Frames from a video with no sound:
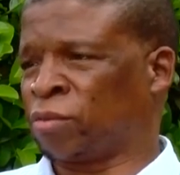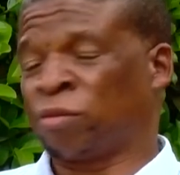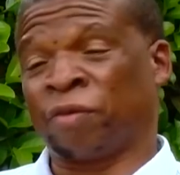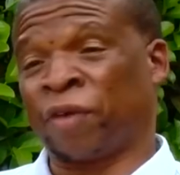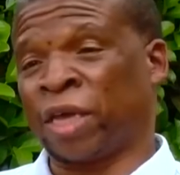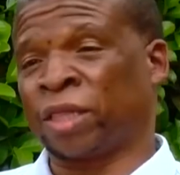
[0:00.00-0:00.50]

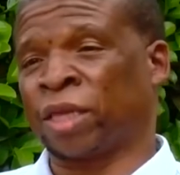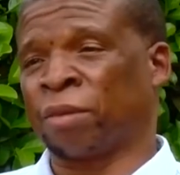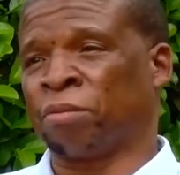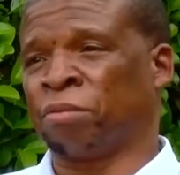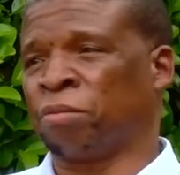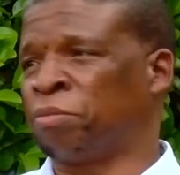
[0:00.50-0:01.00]
We find
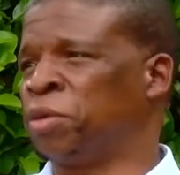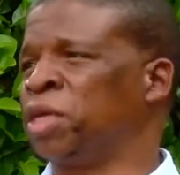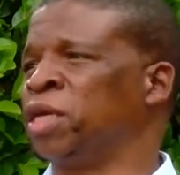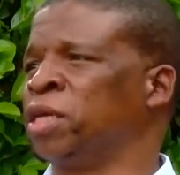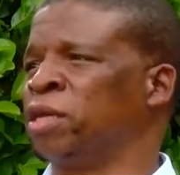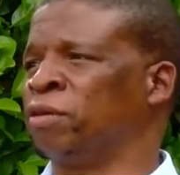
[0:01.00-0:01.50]
them
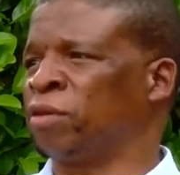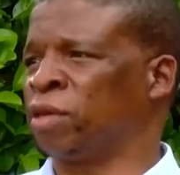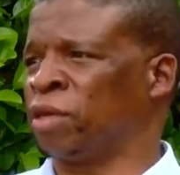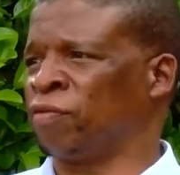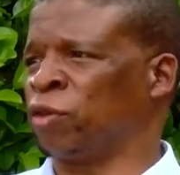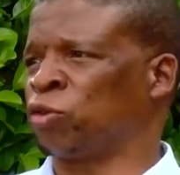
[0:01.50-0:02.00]
being
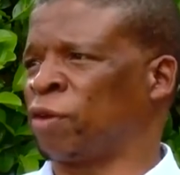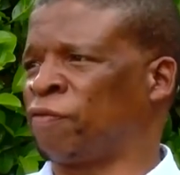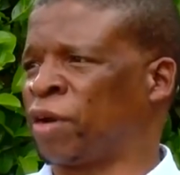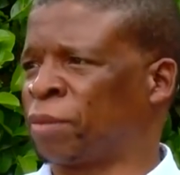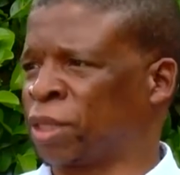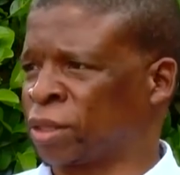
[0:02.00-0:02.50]
individual
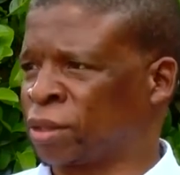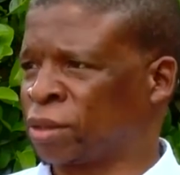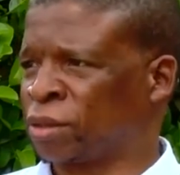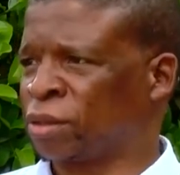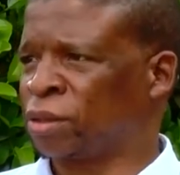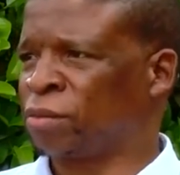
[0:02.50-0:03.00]

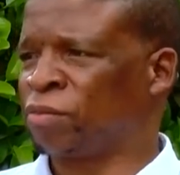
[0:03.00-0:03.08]
farmers,